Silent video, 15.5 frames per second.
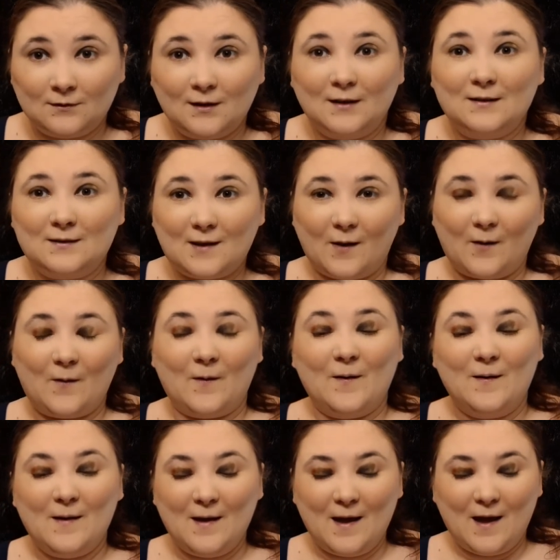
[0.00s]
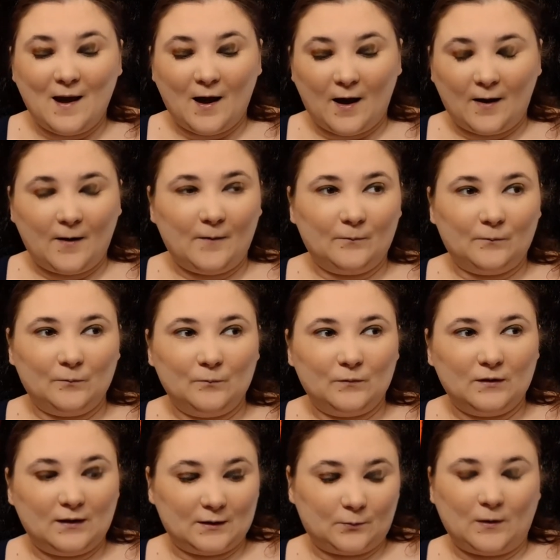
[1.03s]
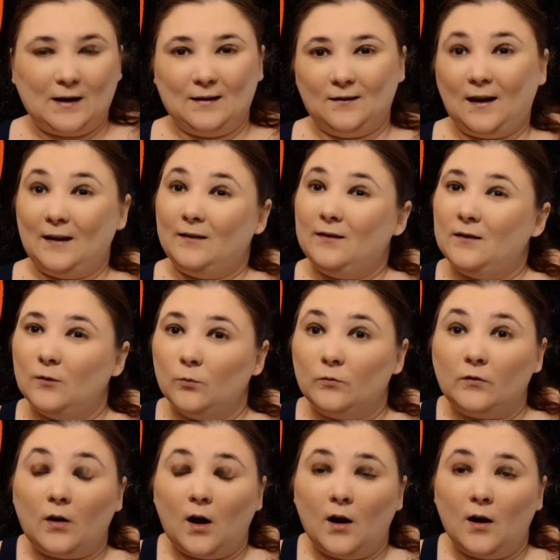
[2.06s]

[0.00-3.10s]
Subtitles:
So that's why I like the